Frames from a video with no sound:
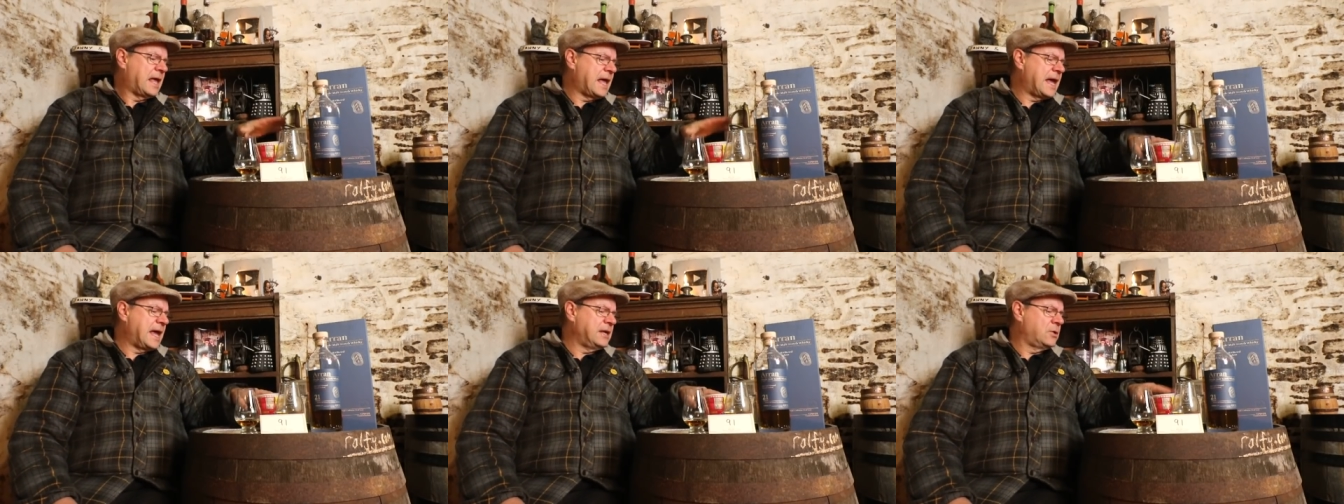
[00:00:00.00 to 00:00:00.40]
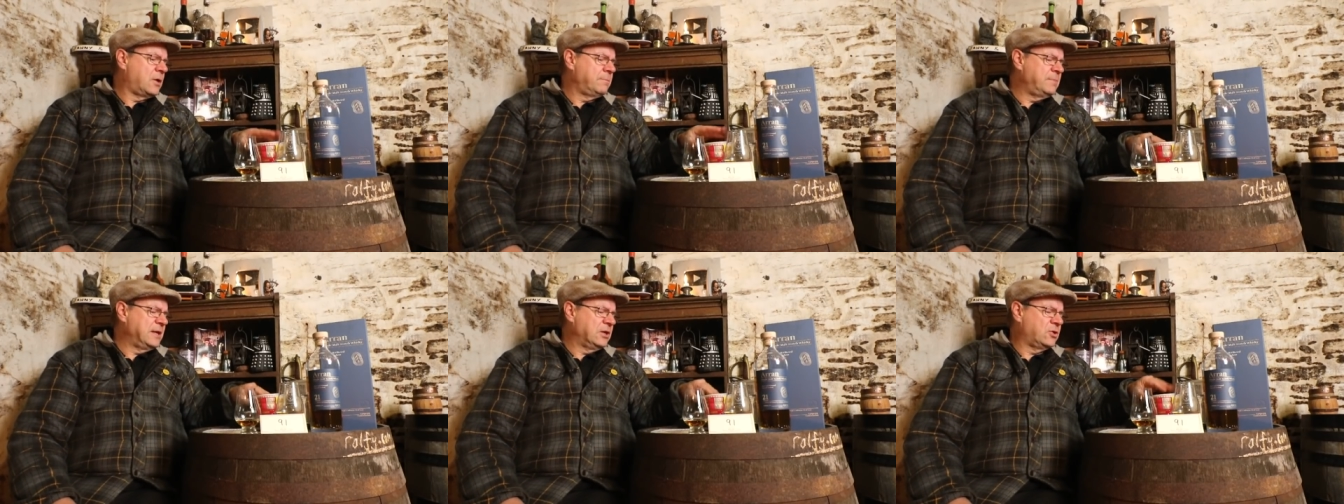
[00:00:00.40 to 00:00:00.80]
I know
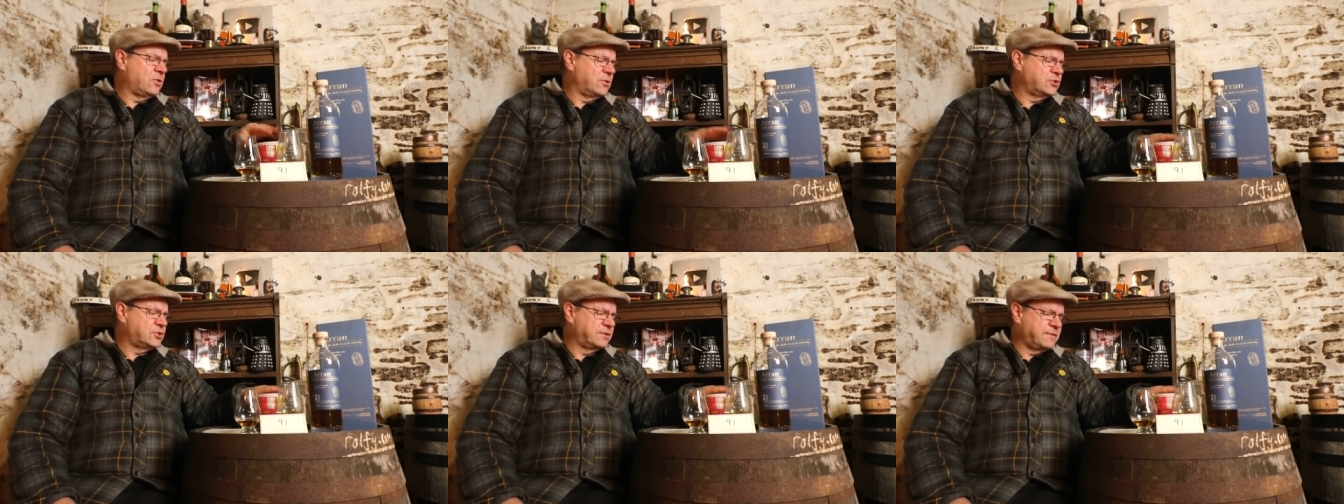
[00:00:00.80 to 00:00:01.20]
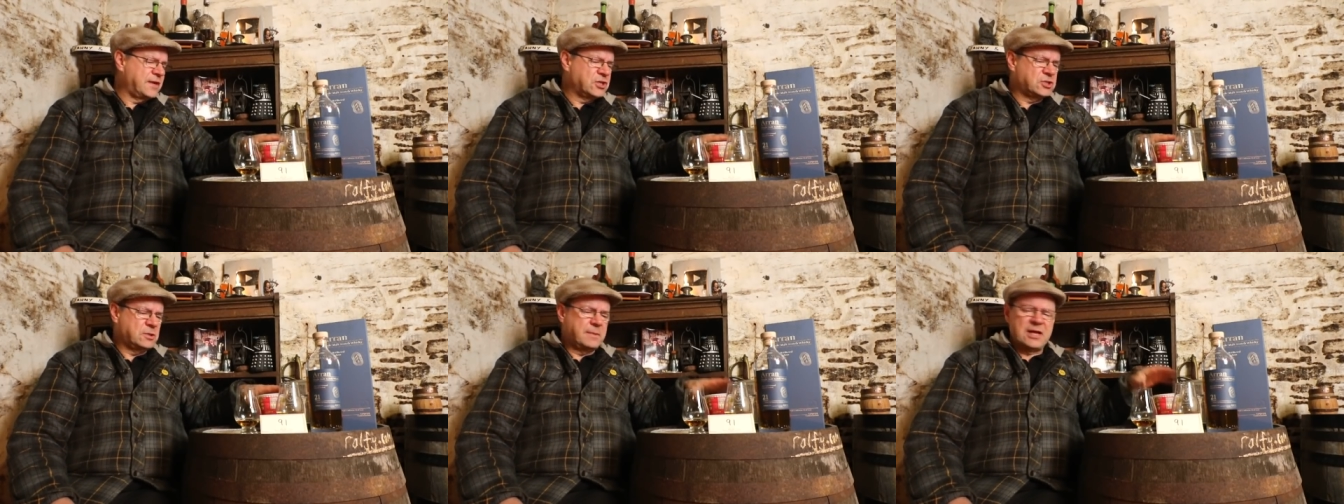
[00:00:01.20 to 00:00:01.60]
I'm being
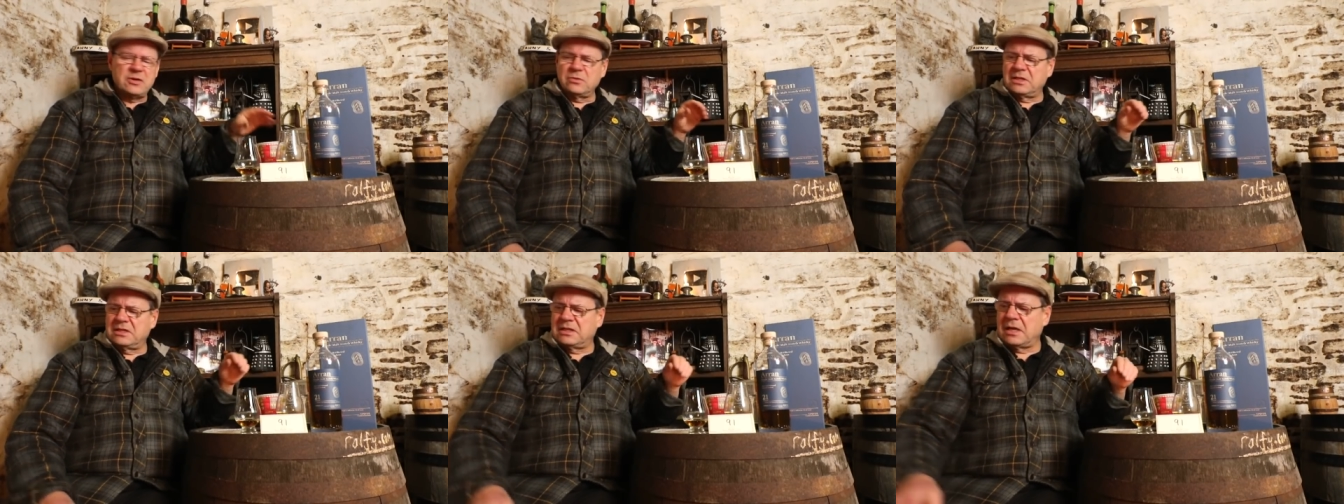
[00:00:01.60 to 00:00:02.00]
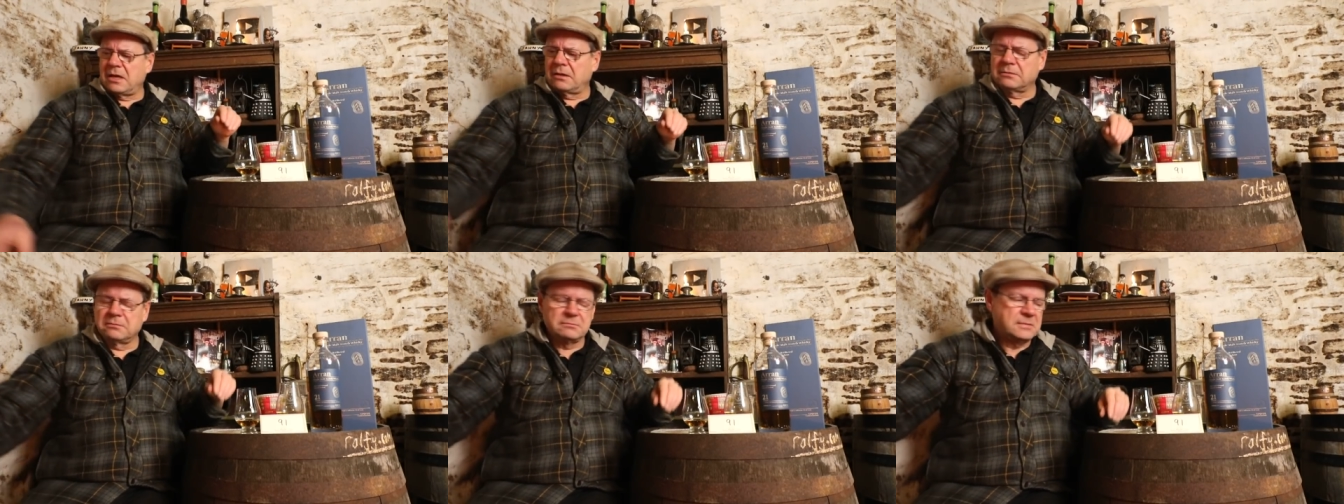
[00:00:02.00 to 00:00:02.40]
controversial, but I don't
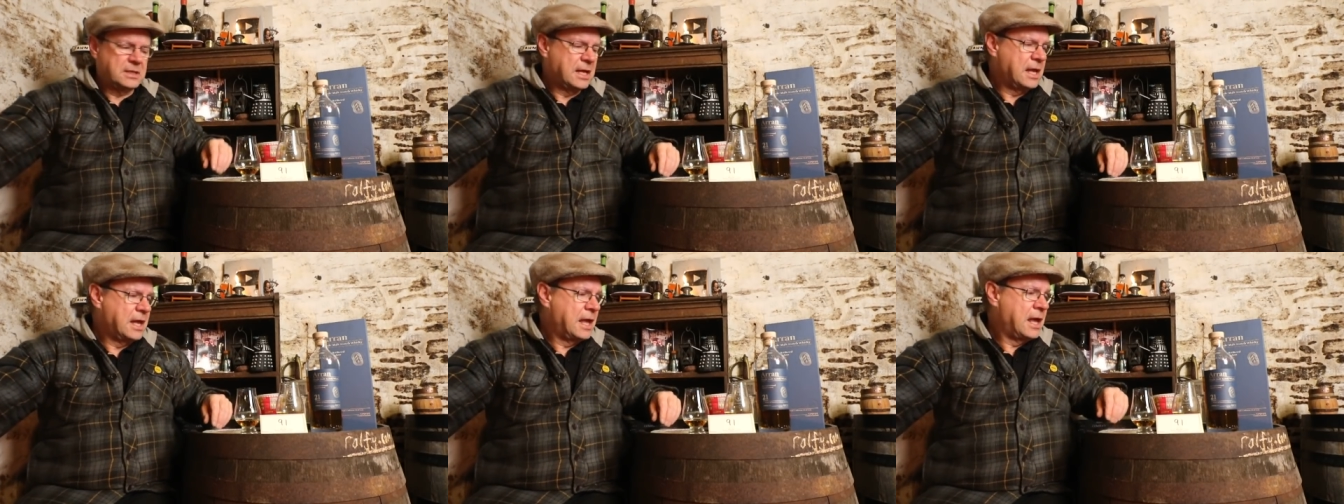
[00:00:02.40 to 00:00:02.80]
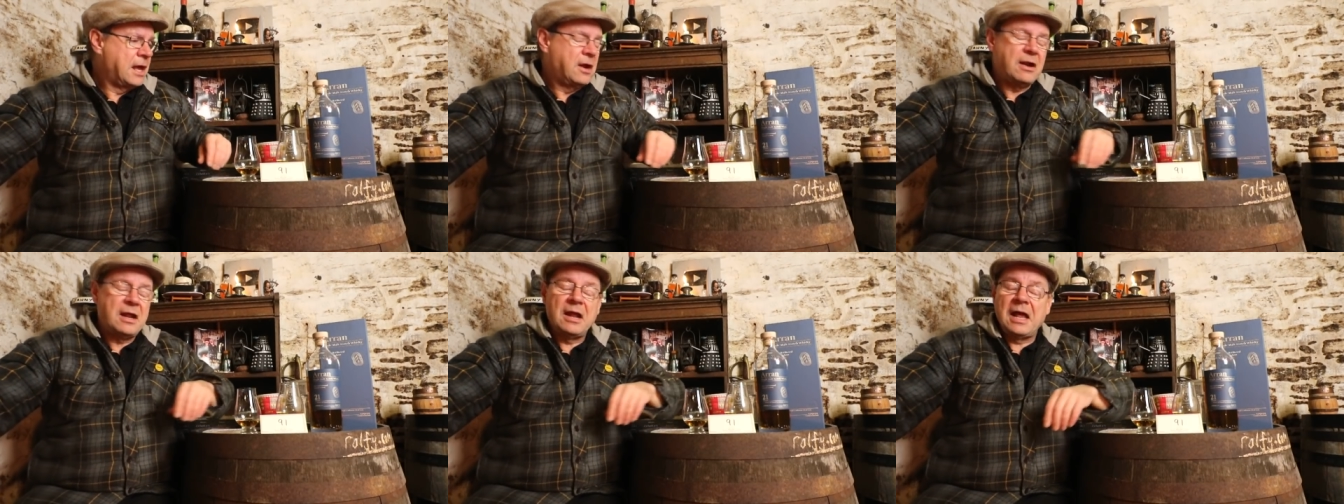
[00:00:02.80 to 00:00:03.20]
care.
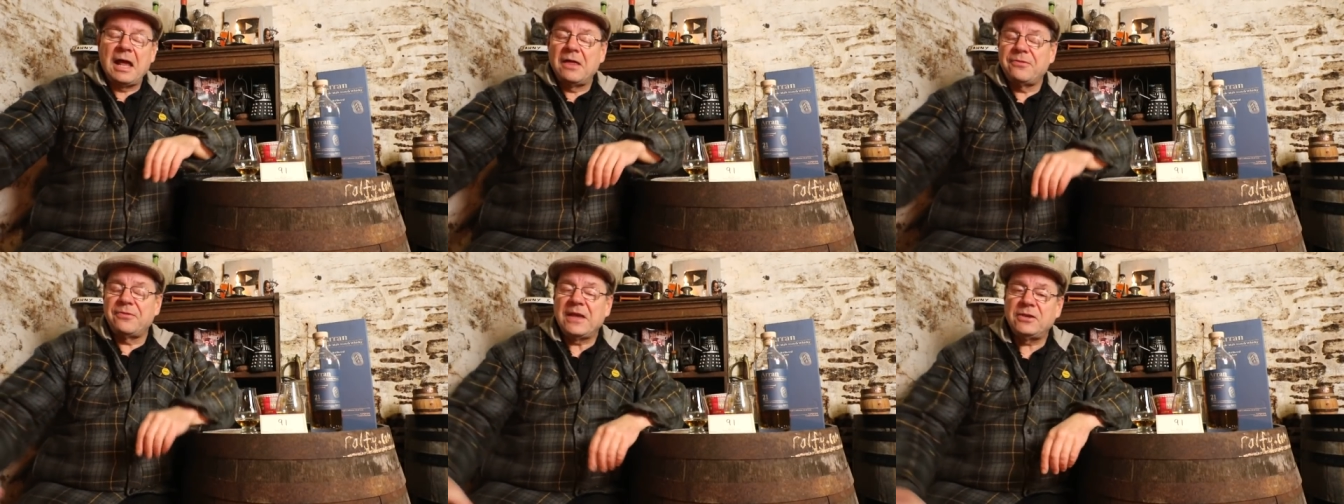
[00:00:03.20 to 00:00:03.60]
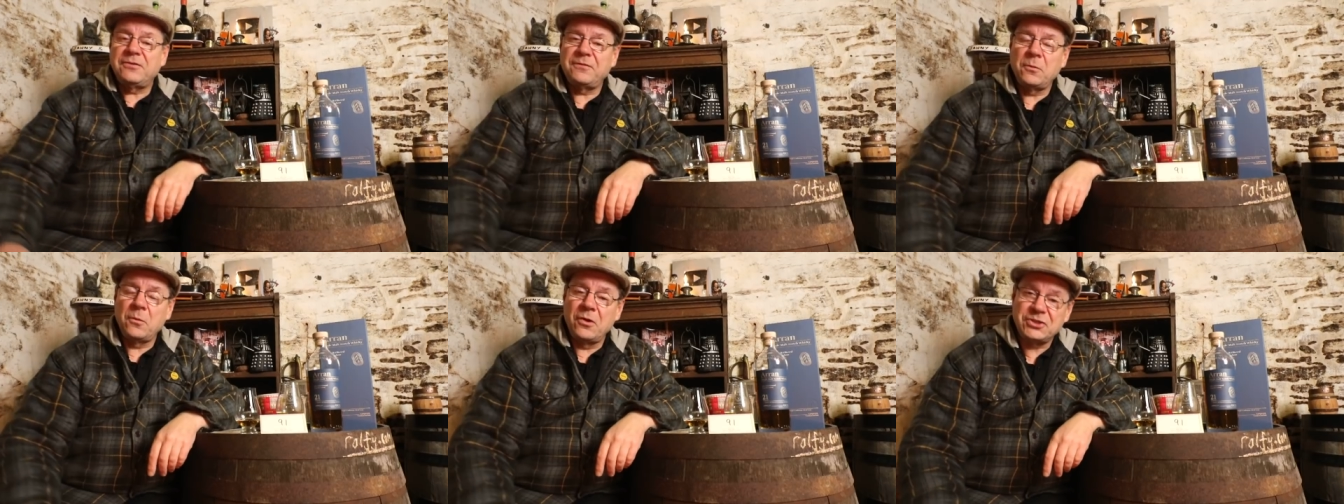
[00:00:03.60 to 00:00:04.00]
Thank you
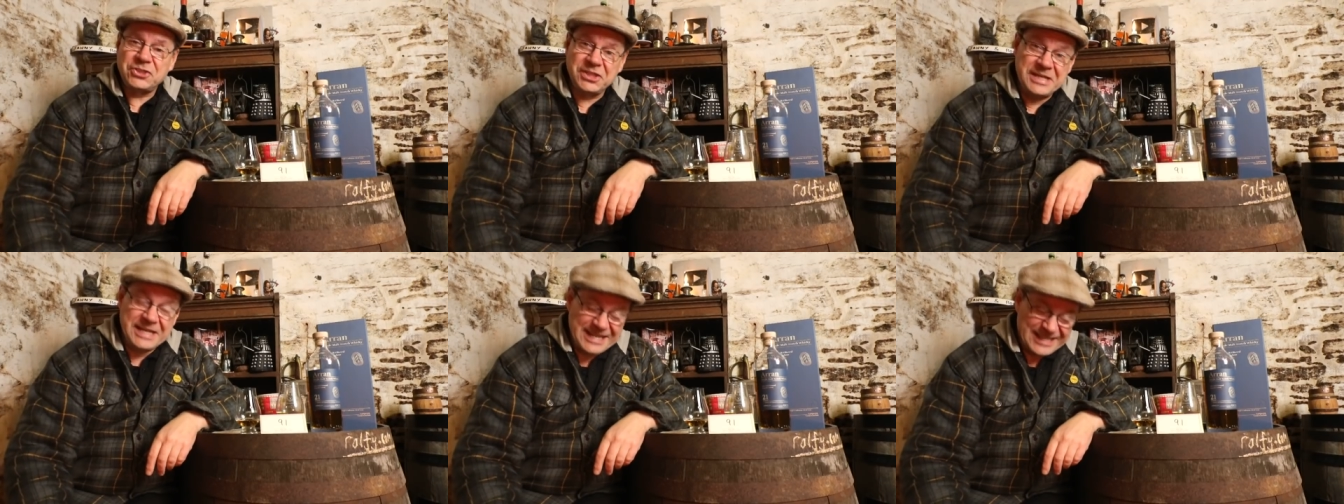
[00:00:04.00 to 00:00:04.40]
for watching.